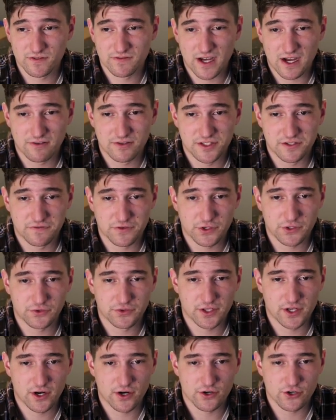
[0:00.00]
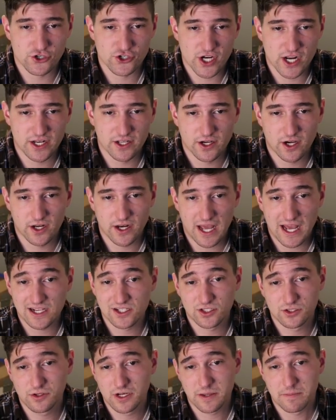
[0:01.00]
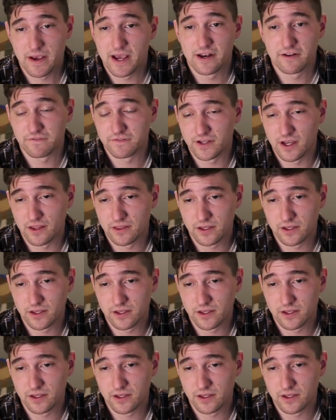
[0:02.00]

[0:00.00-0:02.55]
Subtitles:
of how difficult they are to shiny hunt, excluding Manaphy.